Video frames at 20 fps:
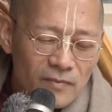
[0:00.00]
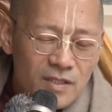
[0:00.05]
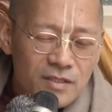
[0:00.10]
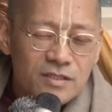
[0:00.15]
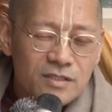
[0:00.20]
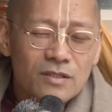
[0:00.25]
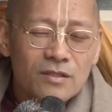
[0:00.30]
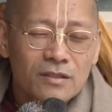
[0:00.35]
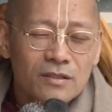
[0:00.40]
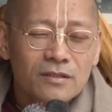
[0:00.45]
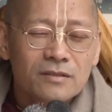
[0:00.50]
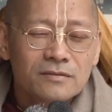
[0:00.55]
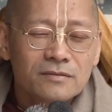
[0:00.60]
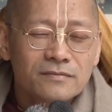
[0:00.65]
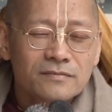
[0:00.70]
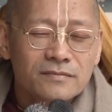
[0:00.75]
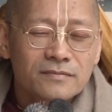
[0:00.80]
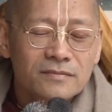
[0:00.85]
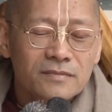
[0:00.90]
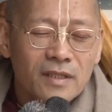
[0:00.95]

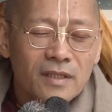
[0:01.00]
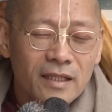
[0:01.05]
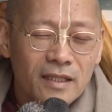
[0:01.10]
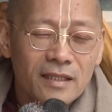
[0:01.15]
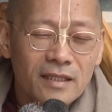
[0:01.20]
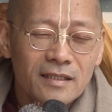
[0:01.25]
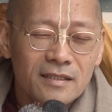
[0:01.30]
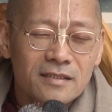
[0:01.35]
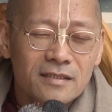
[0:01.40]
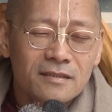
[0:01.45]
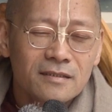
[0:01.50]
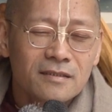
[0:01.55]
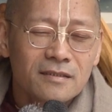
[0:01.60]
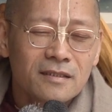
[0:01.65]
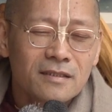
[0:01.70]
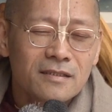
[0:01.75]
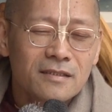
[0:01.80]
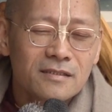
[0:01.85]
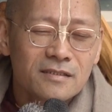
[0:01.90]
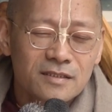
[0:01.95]
So, and
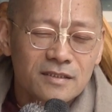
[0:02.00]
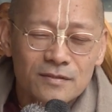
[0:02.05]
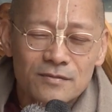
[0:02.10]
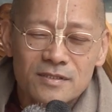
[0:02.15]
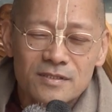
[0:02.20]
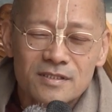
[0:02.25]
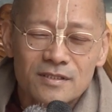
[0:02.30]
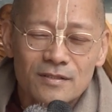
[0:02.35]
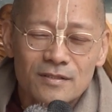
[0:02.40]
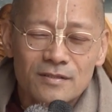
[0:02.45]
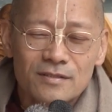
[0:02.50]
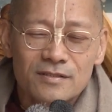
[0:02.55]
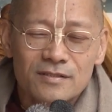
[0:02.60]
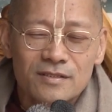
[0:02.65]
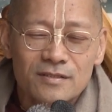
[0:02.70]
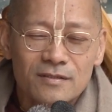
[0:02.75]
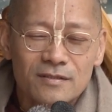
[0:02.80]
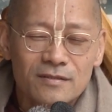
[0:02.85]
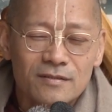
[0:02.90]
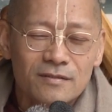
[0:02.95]
she was
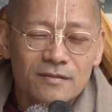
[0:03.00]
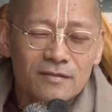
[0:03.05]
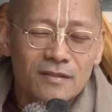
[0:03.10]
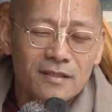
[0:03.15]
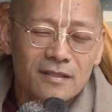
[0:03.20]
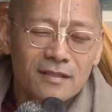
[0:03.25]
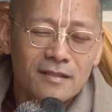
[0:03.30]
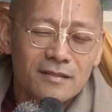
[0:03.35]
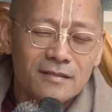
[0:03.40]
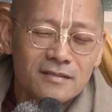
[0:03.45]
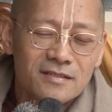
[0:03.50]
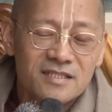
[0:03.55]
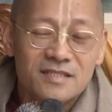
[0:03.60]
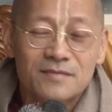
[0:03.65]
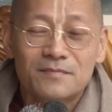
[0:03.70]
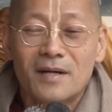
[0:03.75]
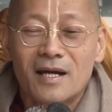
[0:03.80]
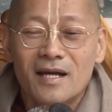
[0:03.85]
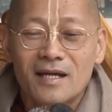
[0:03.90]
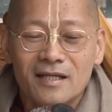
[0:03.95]
also
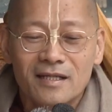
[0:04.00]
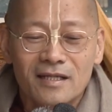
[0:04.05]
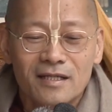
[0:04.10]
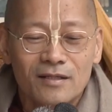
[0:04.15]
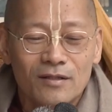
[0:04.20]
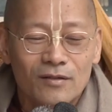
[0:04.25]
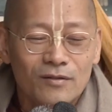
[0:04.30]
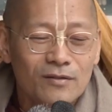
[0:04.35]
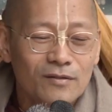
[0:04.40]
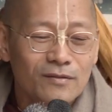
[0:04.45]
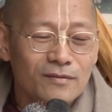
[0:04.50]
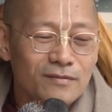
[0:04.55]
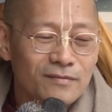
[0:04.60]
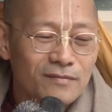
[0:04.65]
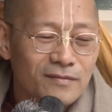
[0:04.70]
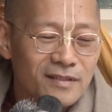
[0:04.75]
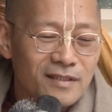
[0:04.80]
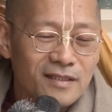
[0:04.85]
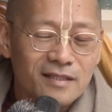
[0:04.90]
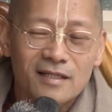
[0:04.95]
smiling. Oh,
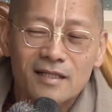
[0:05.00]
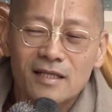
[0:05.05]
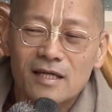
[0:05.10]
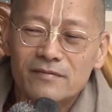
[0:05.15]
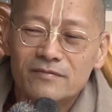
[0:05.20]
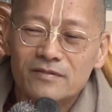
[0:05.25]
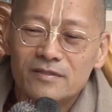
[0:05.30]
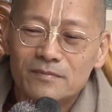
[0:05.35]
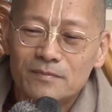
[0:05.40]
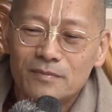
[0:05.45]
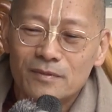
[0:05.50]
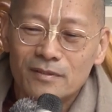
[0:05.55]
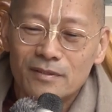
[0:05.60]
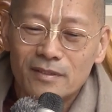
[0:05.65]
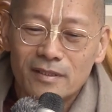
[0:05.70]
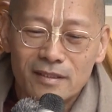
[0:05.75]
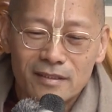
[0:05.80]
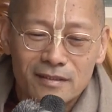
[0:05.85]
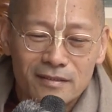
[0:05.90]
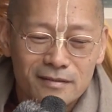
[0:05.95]
what a clever
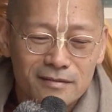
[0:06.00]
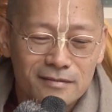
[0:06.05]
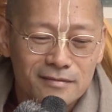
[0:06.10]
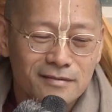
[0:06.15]
boy.